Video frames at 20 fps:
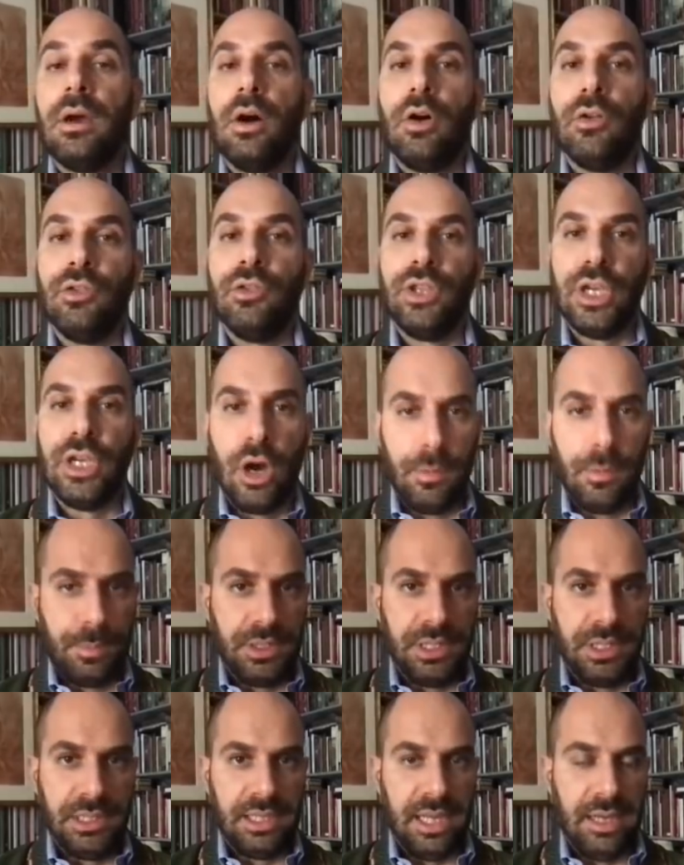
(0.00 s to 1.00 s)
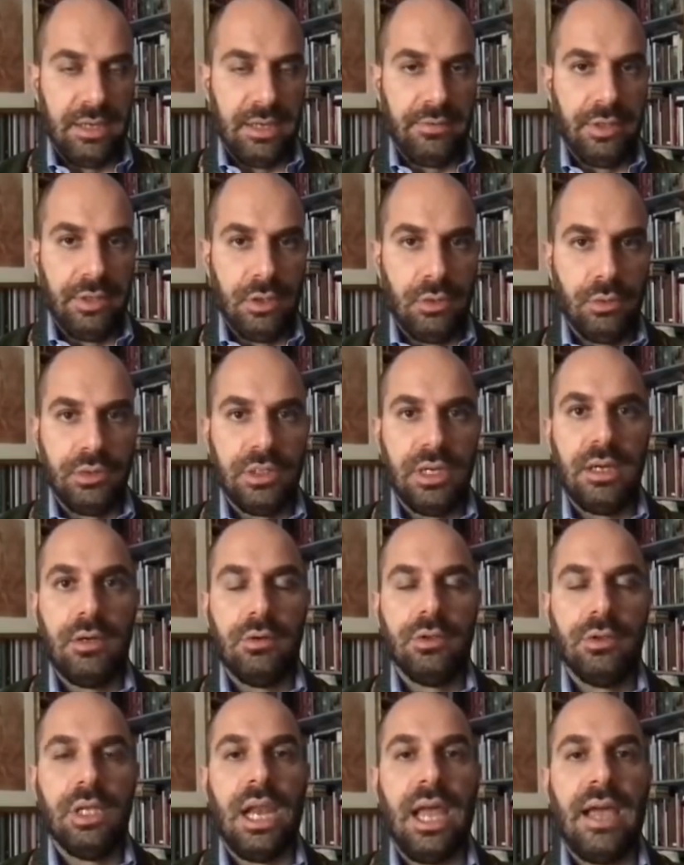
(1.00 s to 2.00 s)
On the opposite side of the altar,
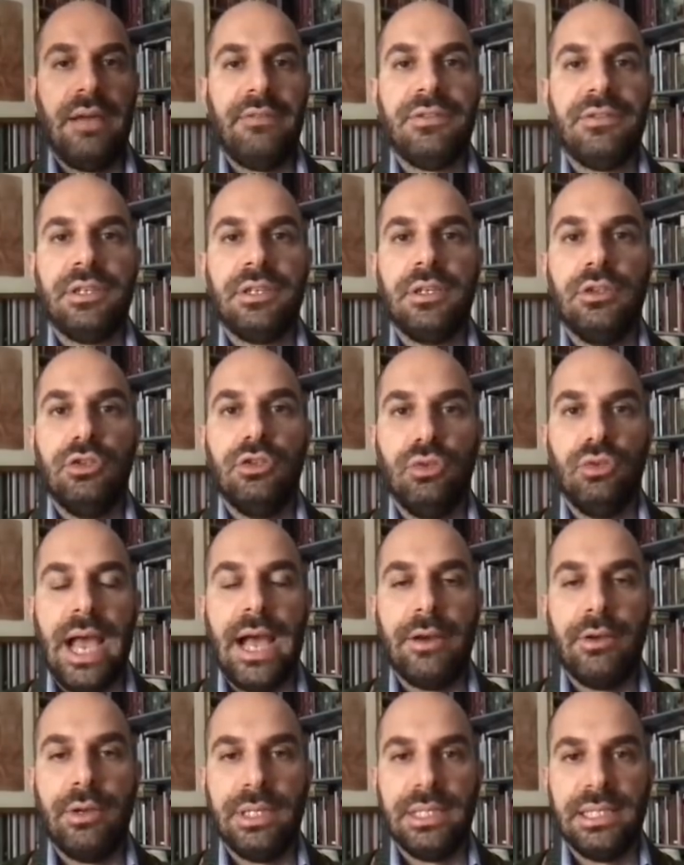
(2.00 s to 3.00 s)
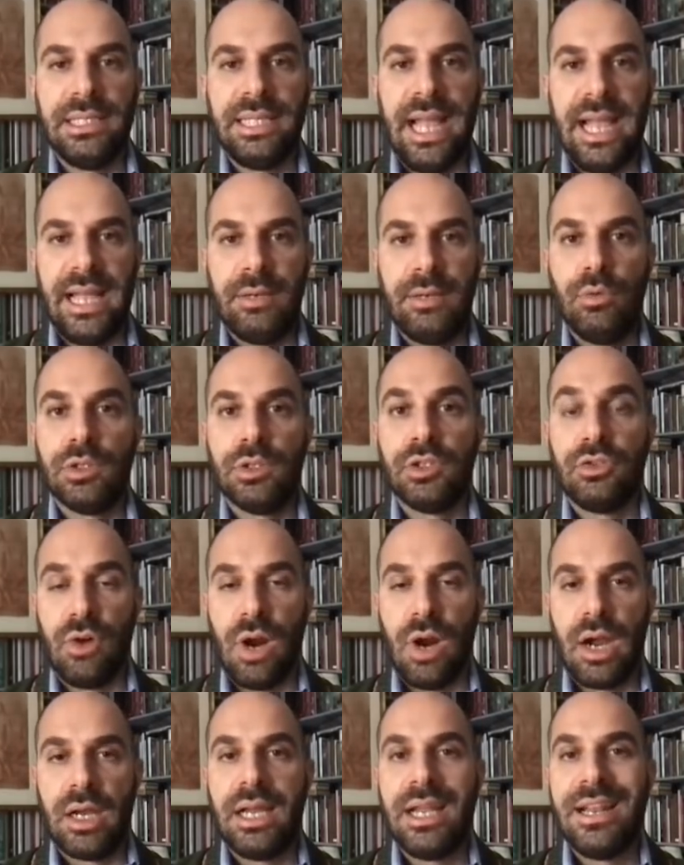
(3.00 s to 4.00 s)
on the left, Giuliano instead was
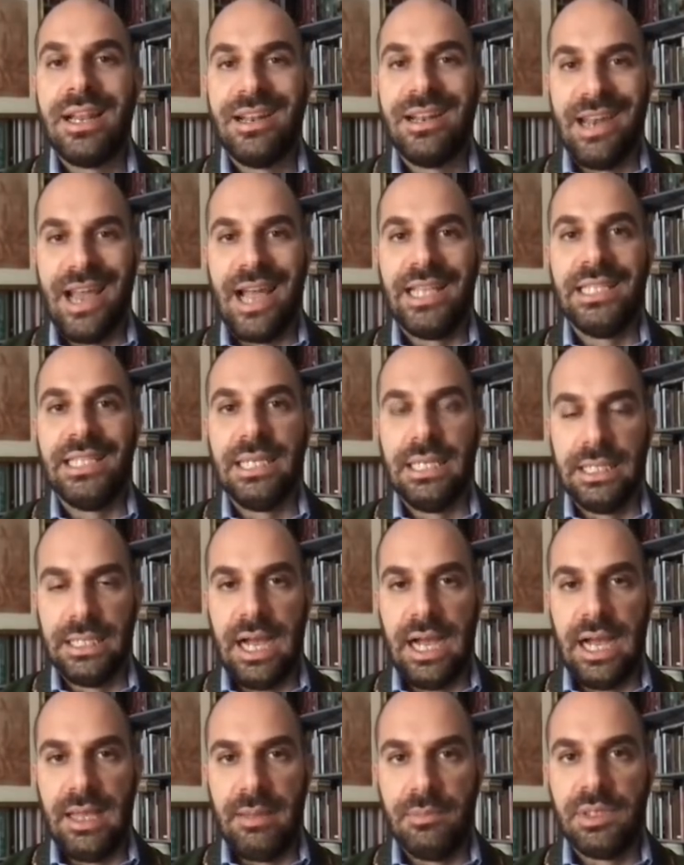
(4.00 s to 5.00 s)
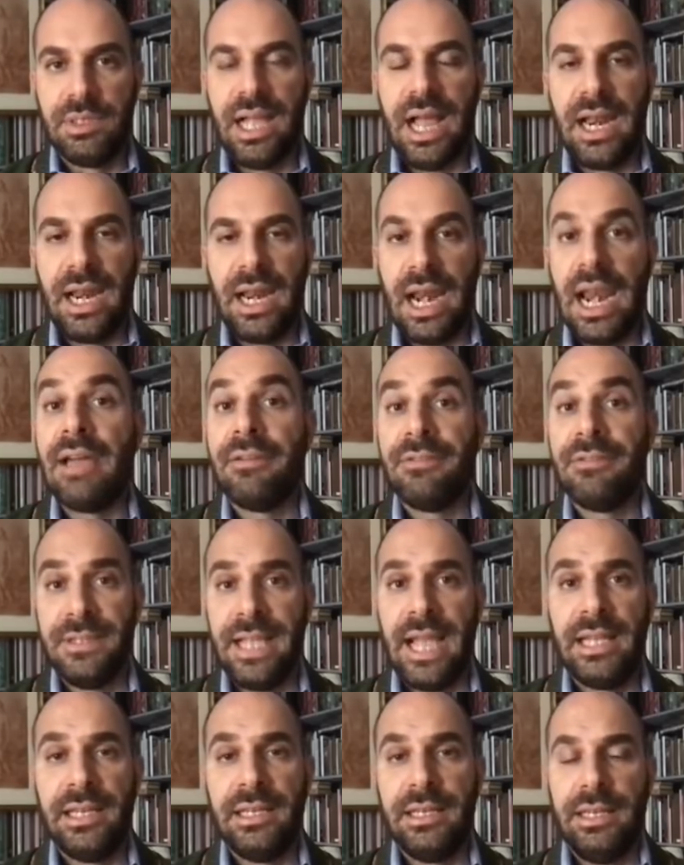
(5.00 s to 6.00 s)
struck 19 times and left
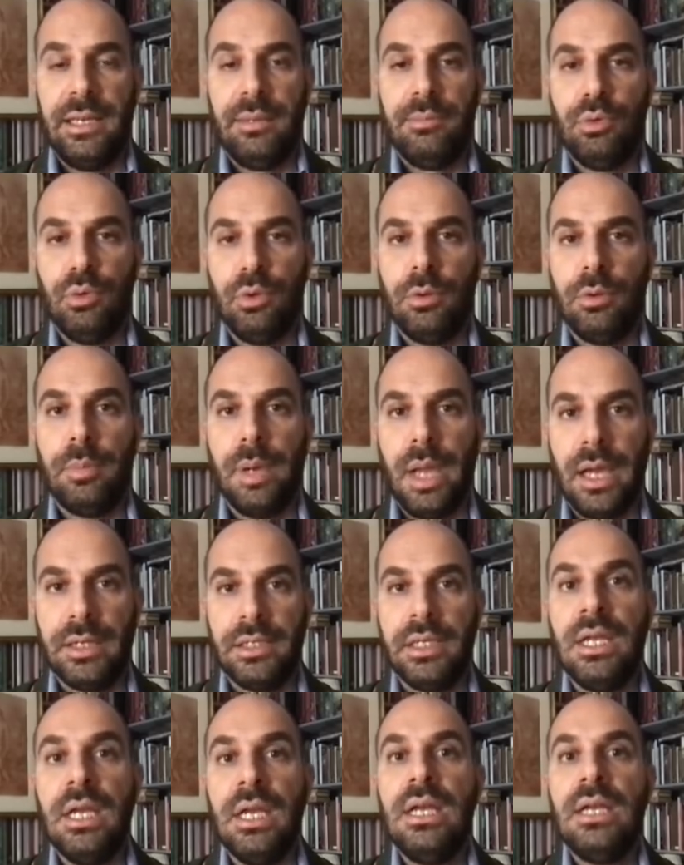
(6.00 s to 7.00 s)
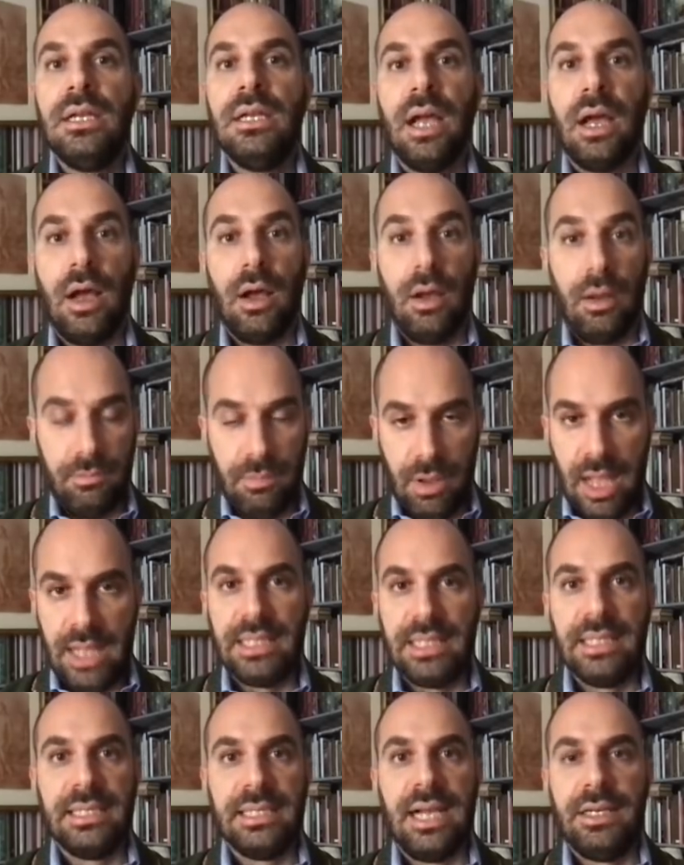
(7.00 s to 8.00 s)
dead in a pool of blood
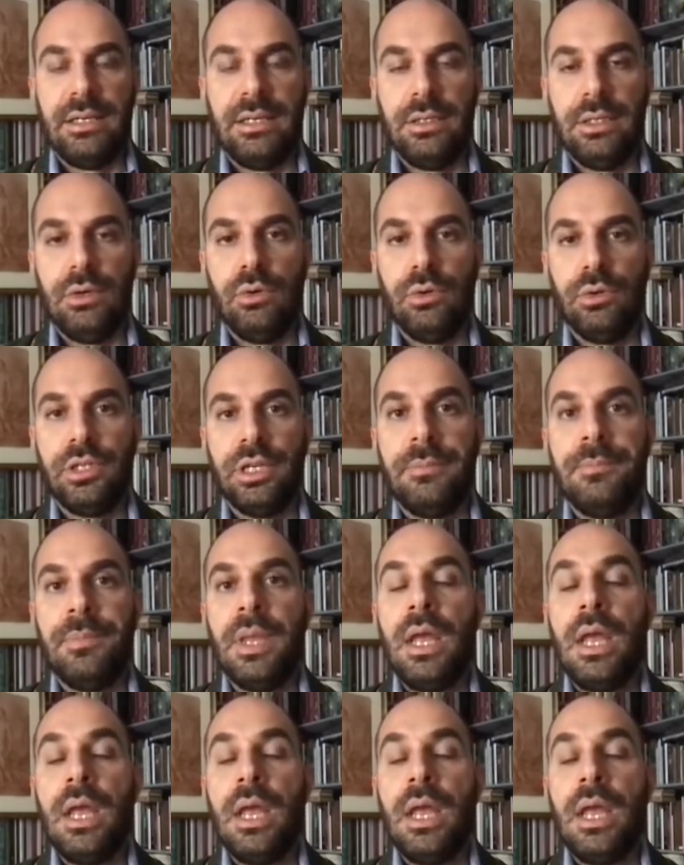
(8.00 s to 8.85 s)
at the side of the altar.